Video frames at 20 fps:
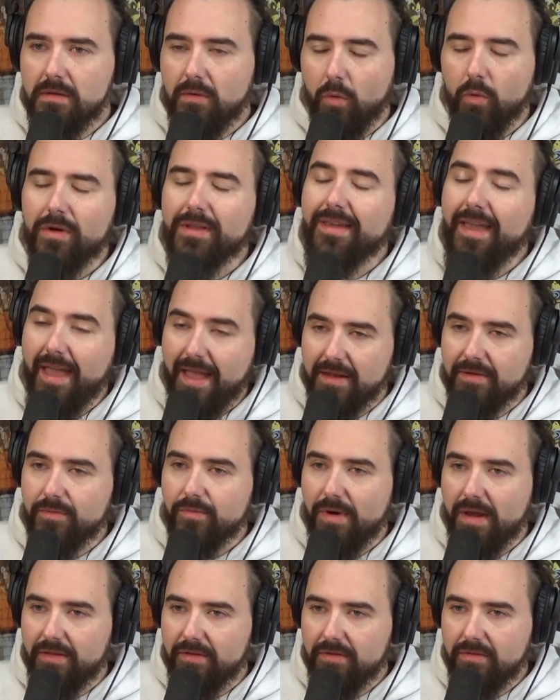or
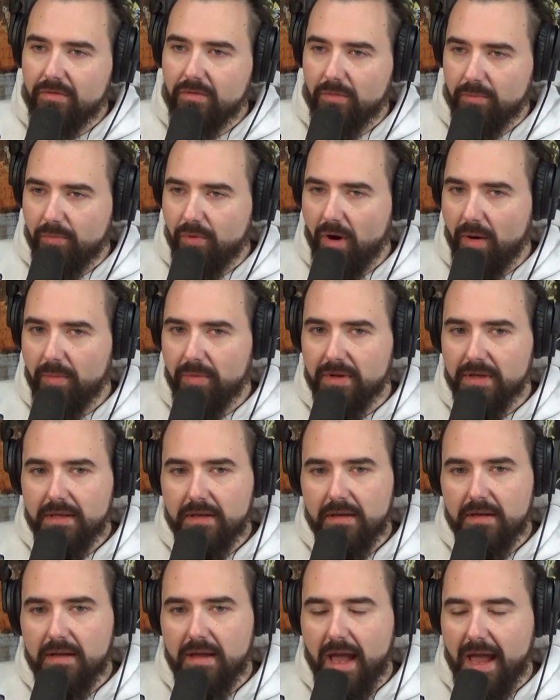can't rather
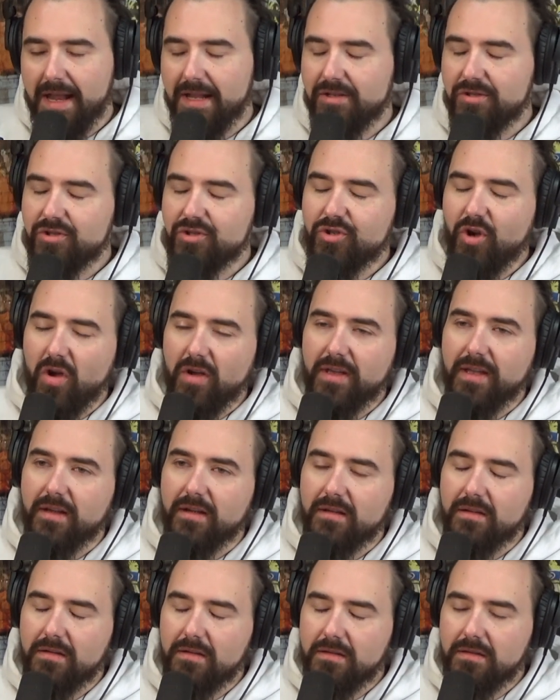properly. And it's shocking.